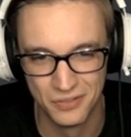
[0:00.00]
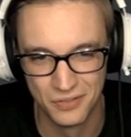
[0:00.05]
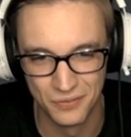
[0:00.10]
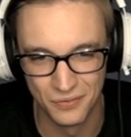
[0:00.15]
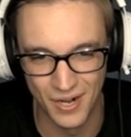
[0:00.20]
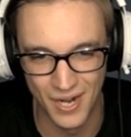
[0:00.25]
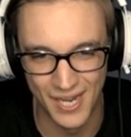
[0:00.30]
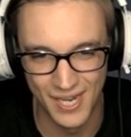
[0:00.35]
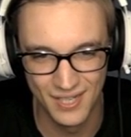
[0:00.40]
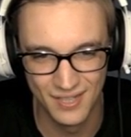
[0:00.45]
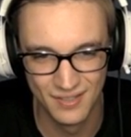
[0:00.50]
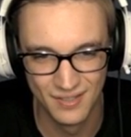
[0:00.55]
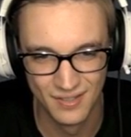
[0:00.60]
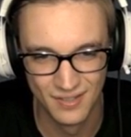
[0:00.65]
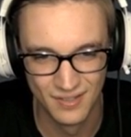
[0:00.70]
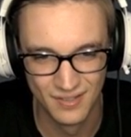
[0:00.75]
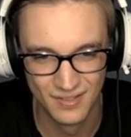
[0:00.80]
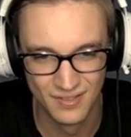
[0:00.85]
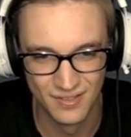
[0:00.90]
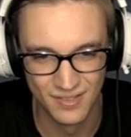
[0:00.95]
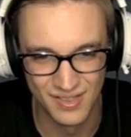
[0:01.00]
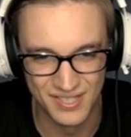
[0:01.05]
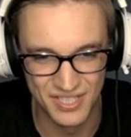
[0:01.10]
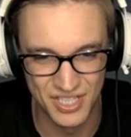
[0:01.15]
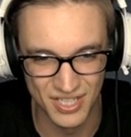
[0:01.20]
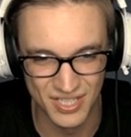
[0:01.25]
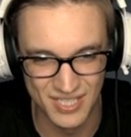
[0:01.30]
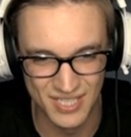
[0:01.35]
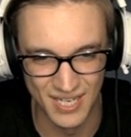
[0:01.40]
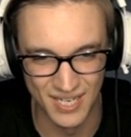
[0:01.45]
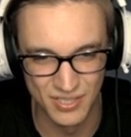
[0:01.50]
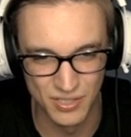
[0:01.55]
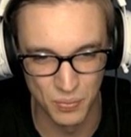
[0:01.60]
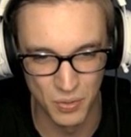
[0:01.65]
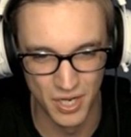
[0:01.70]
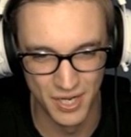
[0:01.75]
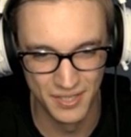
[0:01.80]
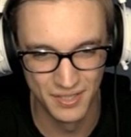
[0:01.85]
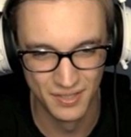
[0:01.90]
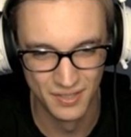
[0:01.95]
right? Just this one.